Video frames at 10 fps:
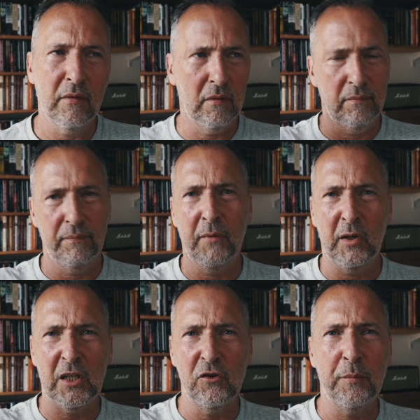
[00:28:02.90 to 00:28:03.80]
my
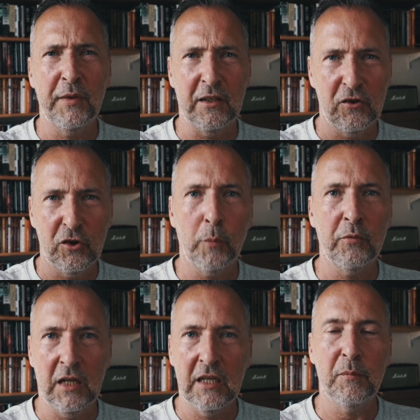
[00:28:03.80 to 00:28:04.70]
YouTube thing stops
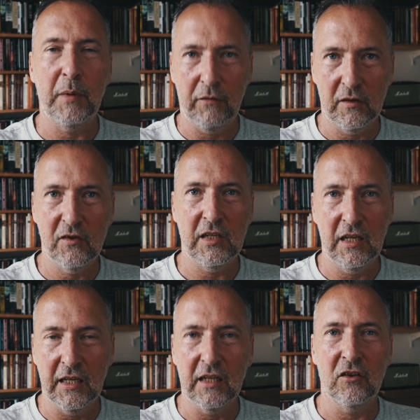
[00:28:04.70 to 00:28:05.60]
links, but if I see a
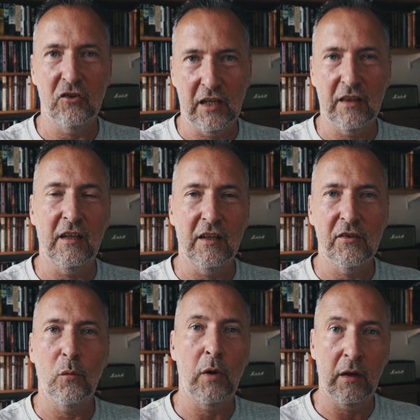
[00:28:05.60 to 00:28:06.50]
link and check that it's
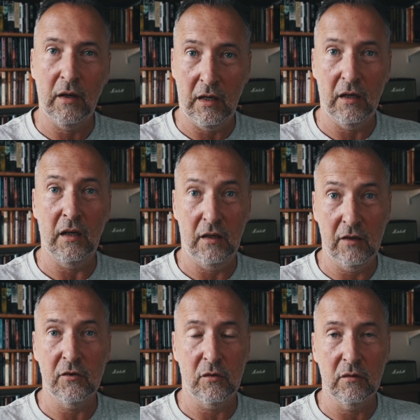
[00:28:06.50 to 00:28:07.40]
the one and it
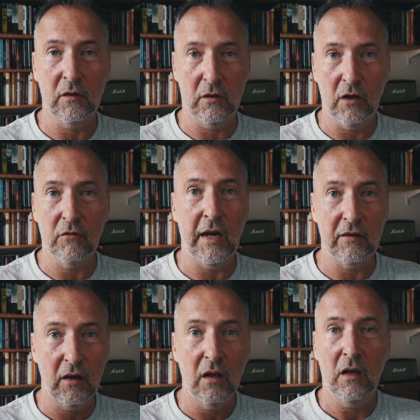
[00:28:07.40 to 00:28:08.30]
is you know,
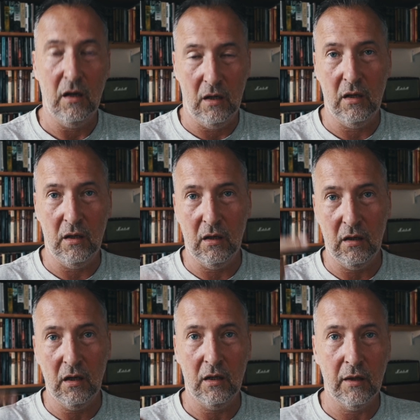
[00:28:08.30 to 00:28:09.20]
correct, I'll, I'll,
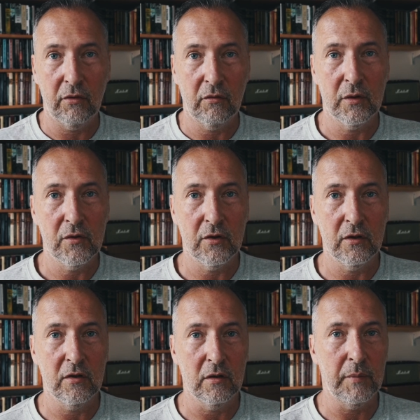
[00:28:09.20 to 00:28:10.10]
click it through so,
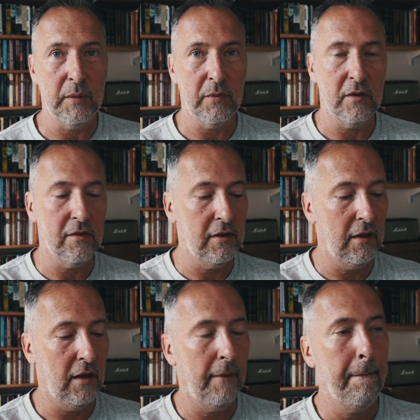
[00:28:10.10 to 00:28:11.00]
so people can see
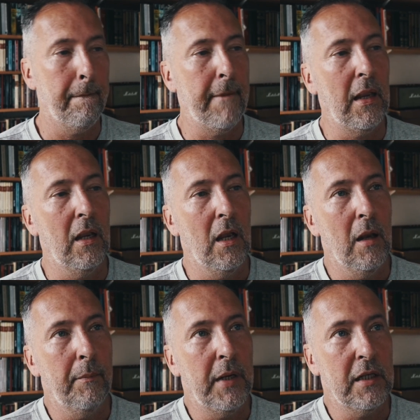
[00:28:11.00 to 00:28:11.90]
that.
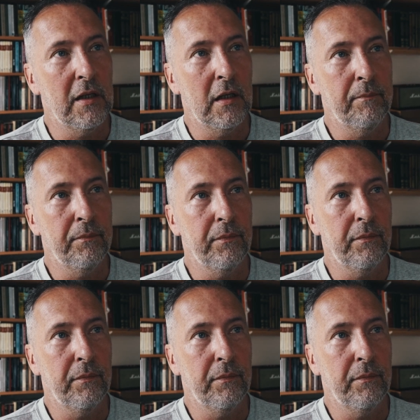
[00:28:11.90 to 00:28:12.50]
But um,